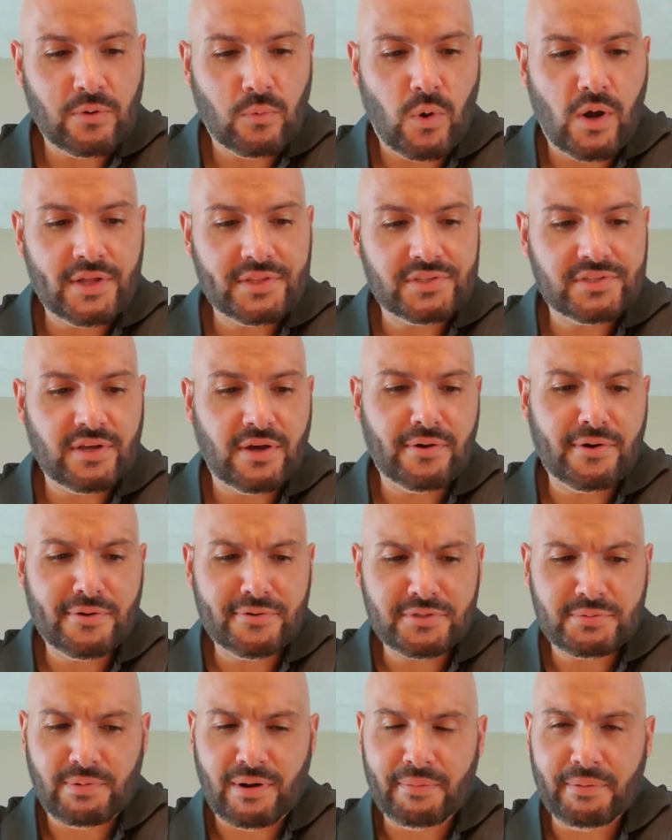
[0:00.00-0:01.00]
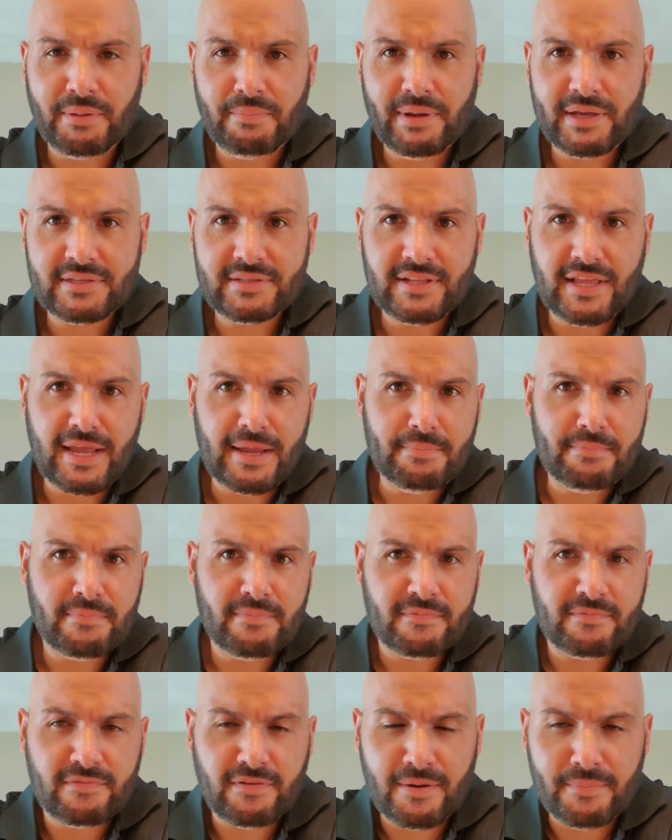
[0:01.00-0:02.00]
Juan Soto is probably the best name
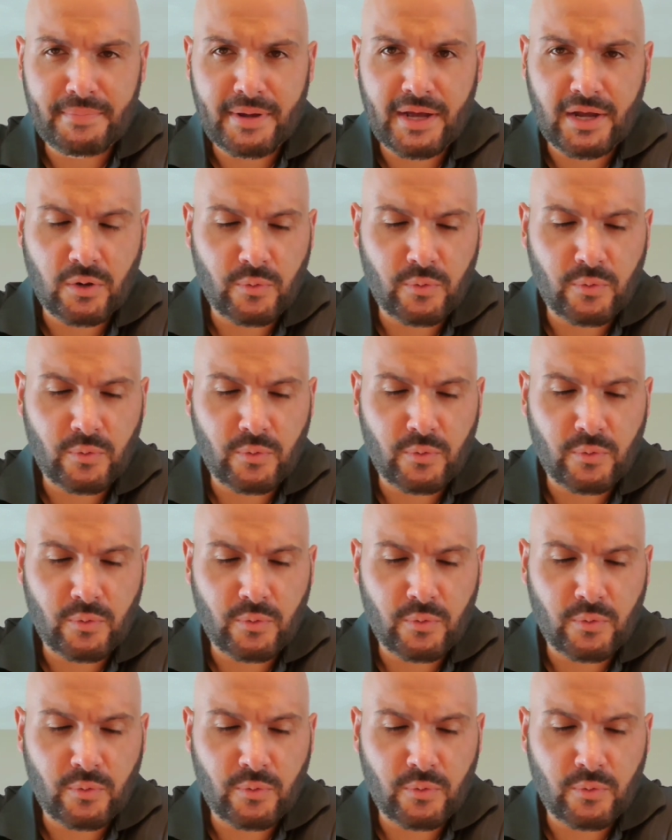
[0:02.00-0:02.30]
from